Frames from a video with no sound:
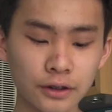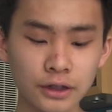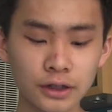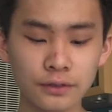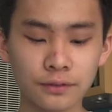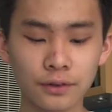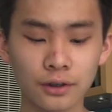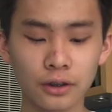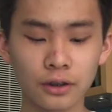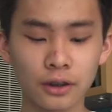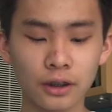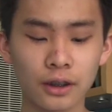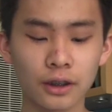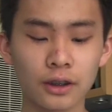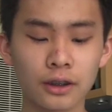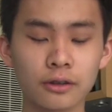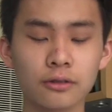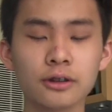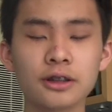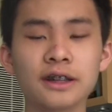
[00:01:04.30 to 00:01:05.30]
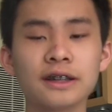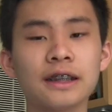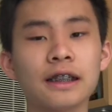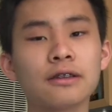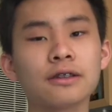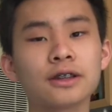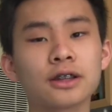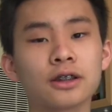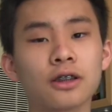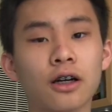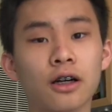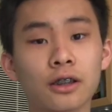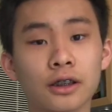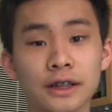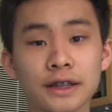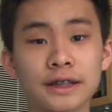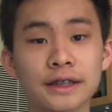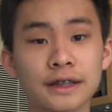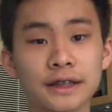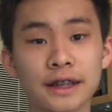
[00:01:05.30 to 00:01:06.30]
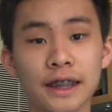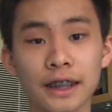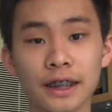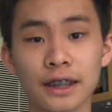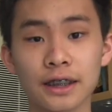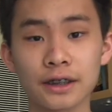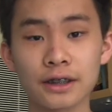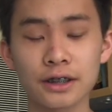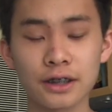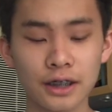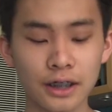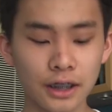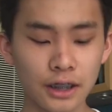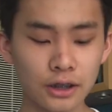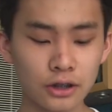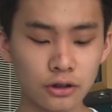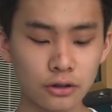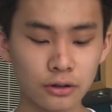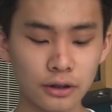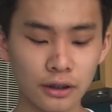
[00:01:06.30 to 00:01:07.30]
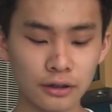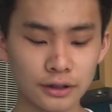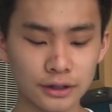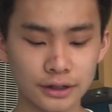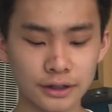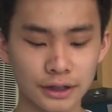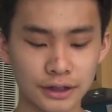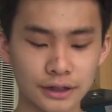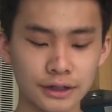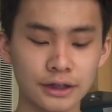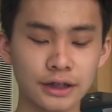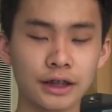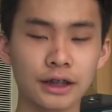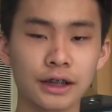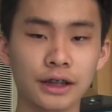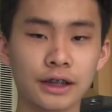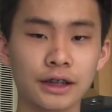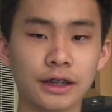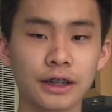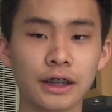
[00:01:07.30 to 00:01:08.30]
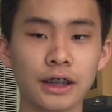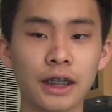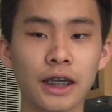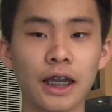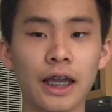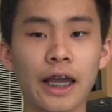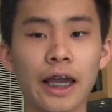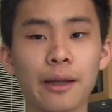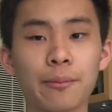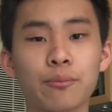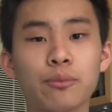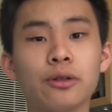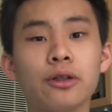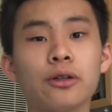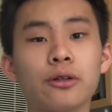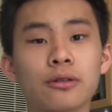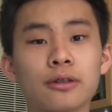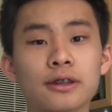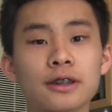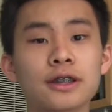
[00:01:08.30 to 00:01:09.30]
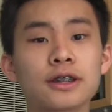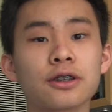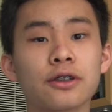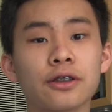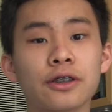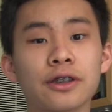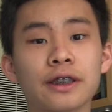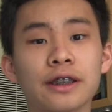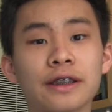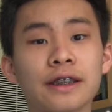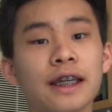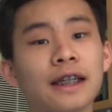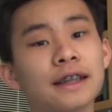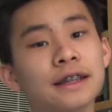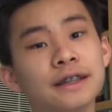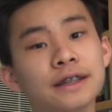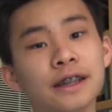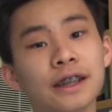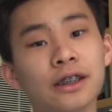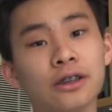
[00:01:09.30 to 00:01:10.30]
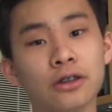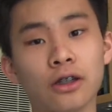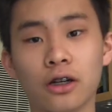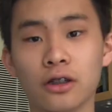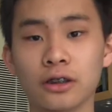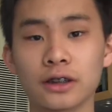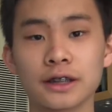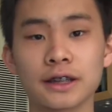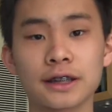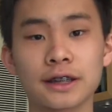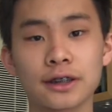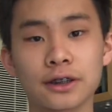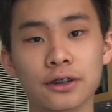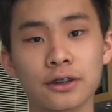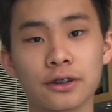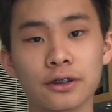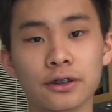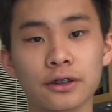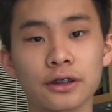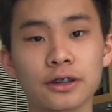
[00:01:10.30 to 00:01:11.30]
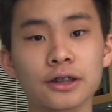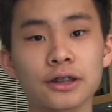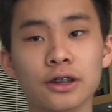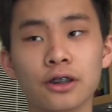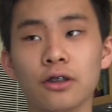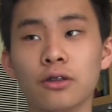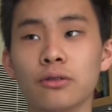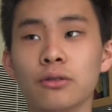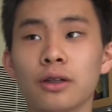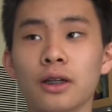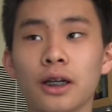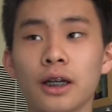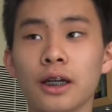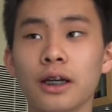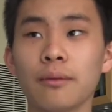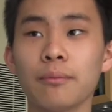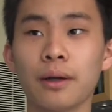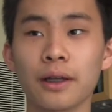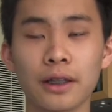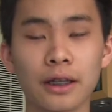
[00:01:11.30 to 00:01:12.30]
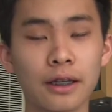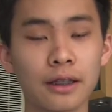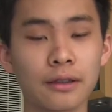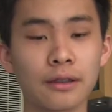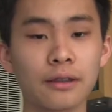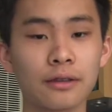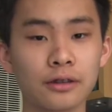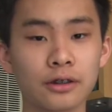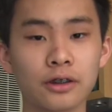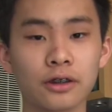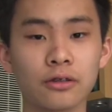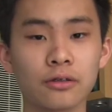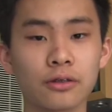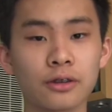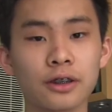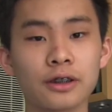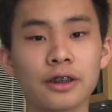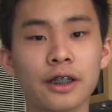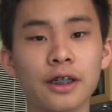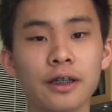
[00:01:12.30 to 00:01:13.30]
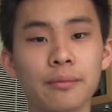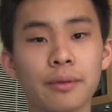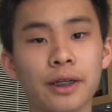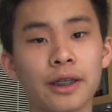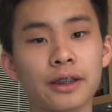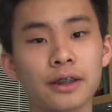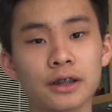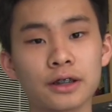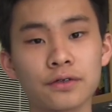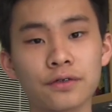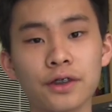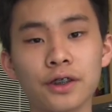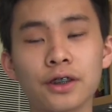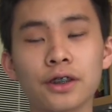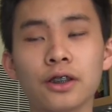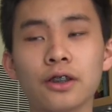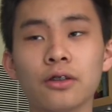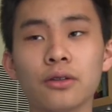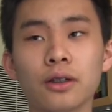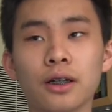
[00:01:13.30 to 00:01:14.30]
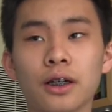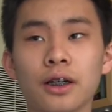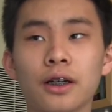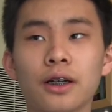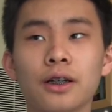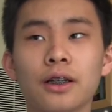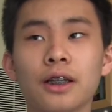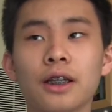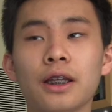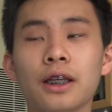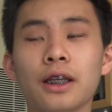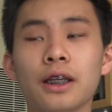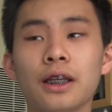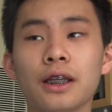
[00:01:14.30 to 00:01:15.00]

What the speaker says: first of all, it was announced on August 2nd, 2016, and pre-orders started the next day on August 3rd. So, but you know, the day I'm making this video,